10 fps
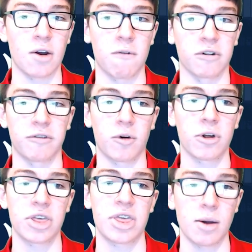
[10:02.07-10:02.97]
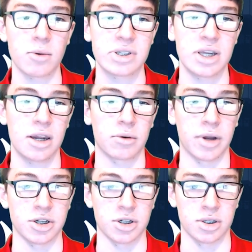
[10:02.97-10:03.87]
over 4,000
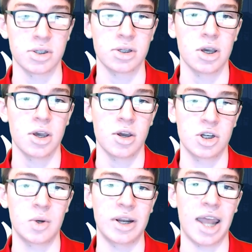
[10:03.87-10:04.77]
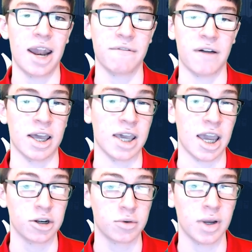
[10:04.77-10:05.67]
iterations to identify
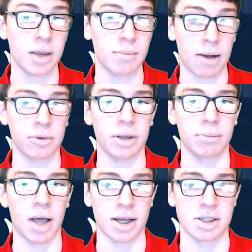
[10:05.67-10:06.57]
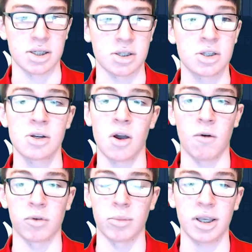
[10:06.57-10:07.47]
and create bounding boxes
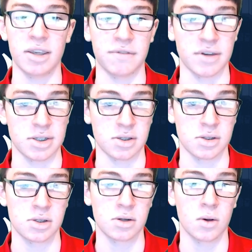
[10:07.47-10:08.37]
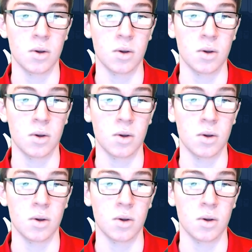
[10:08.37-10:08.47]
over monkey faces.